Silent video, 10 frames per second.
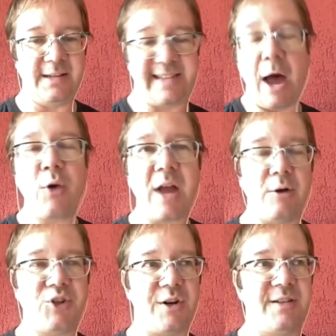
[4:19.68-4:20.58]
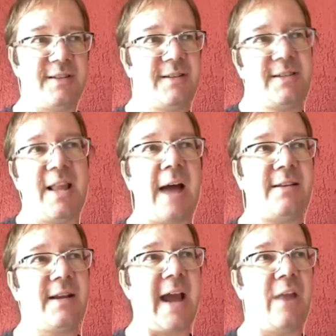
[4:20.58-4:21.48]
cell cultures. This is
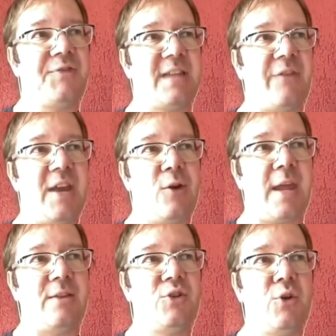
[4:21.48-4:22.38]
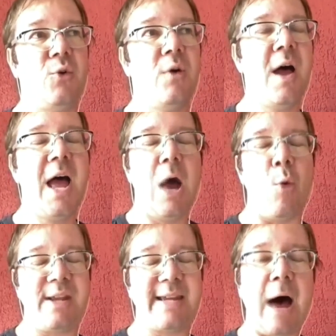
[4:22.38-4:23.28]
not the kind of stuff that you can do
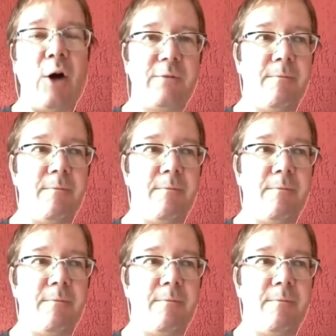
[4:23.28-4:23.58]
without